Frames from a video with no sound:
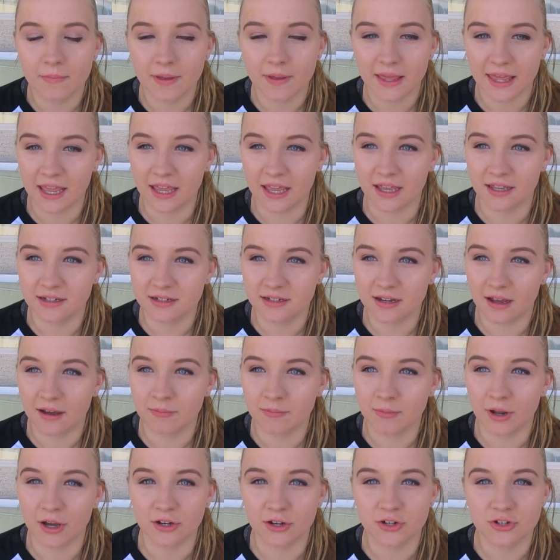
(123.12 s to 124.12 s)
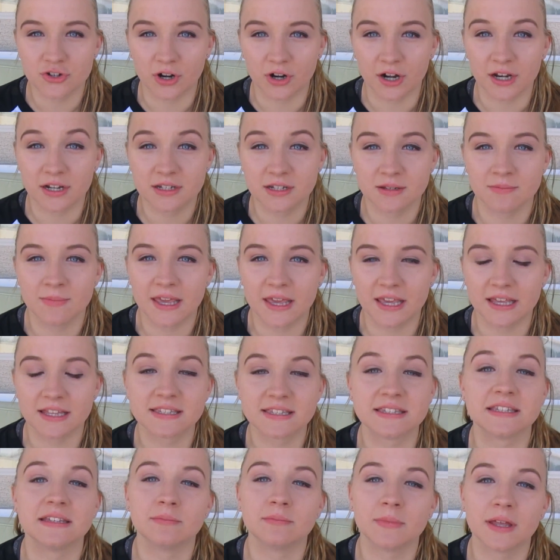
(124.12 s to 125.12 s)
and I'm not trying to make it
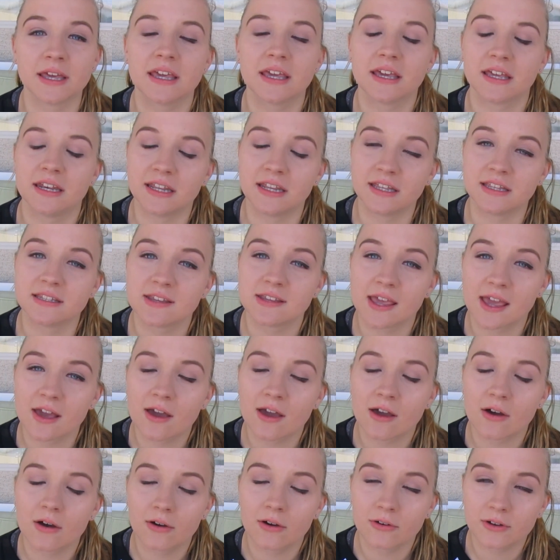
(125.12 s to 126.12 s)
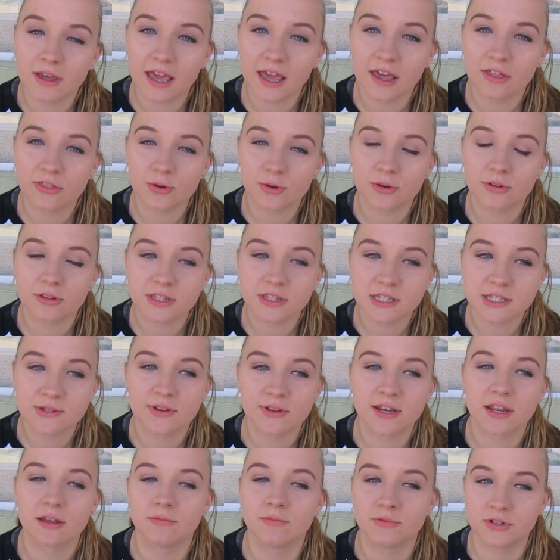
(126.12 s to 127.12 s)
seem like it is okay throughout this
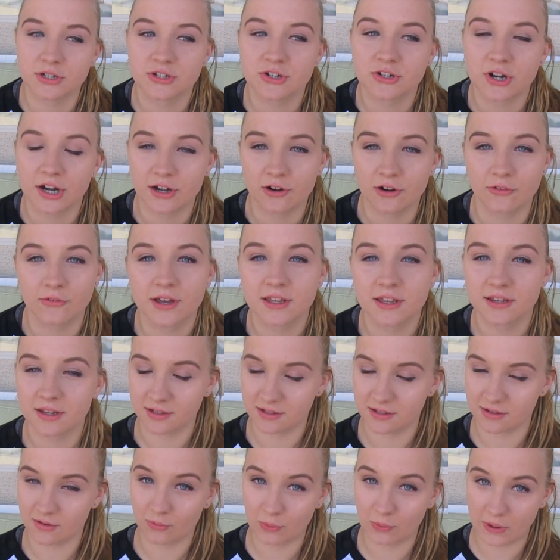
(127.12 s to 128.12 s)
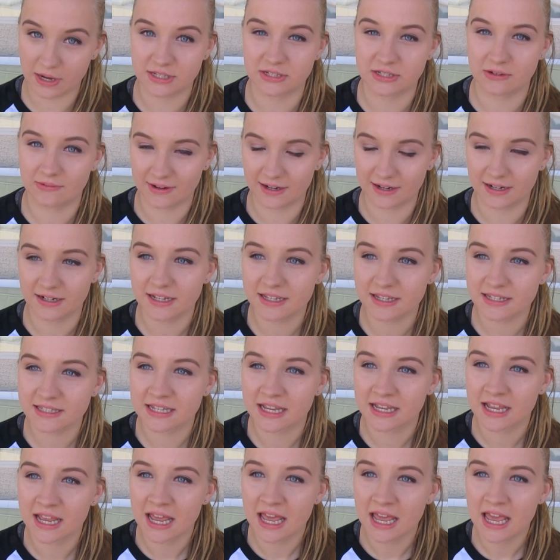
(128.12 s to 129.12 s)
video. I'm just trying to raise awareness,
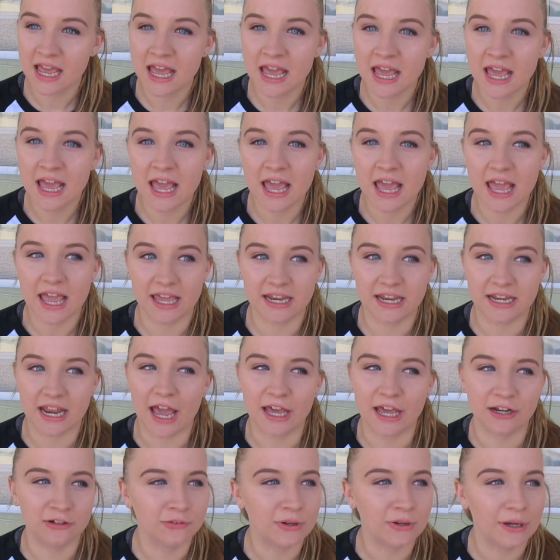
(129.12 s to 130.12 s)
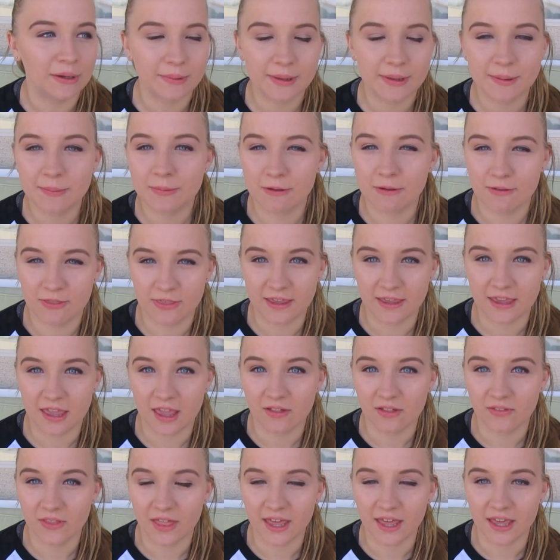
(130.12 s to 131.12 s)
and I don't want people
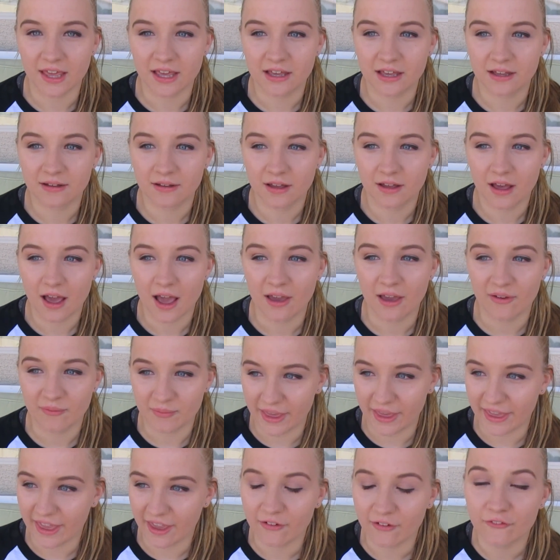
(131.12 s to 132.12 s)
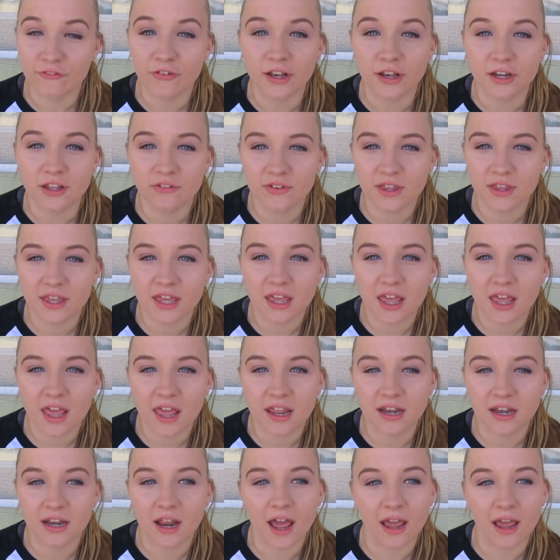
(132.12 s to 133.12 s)
thinking I'm making fun of it,
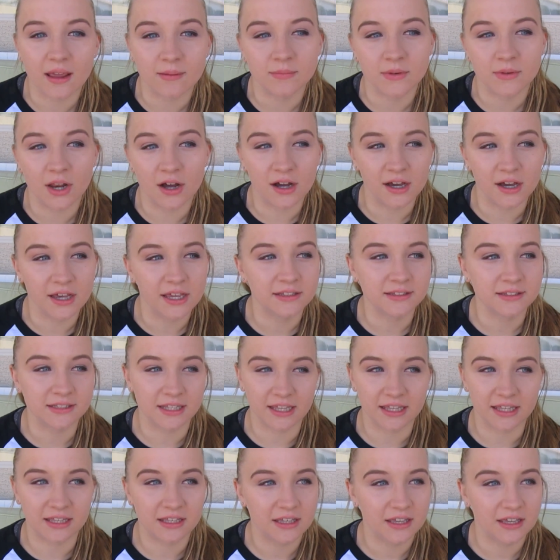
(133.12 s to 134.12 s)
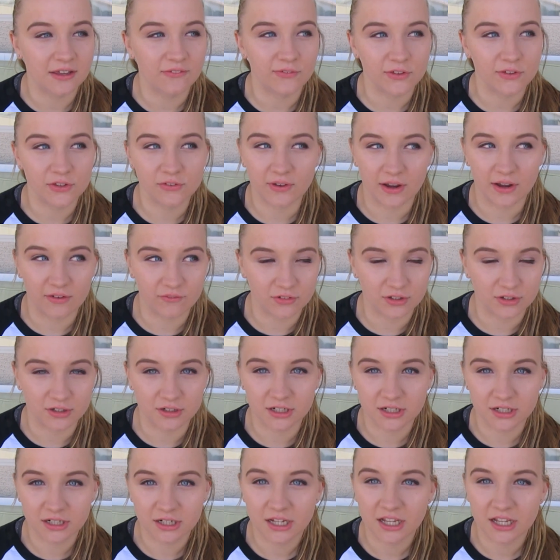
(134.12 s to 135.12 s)
and I'm not. And if you've ever